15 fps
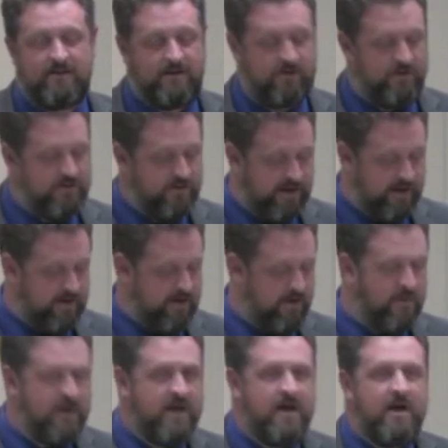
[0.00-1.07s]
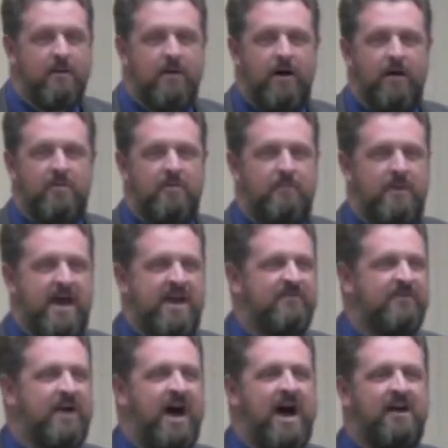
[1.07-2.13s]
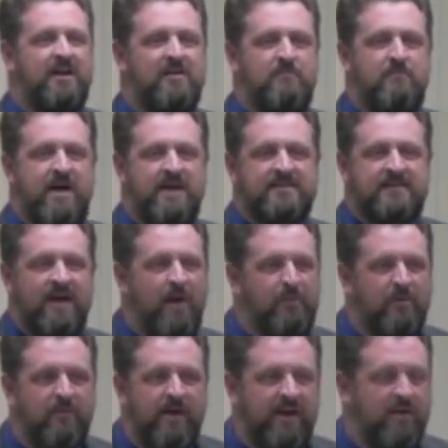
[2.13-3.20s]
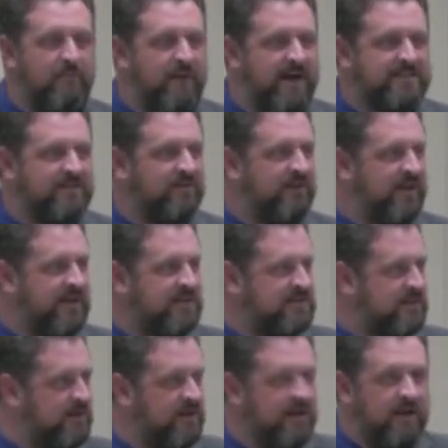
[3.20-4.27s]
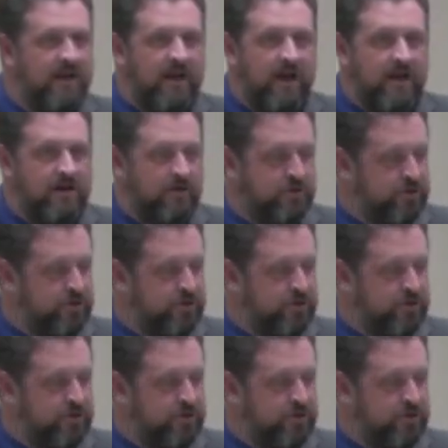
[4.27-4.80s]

You know, you, you know uh, the man of God can mess up and make a mess of things, and, you know,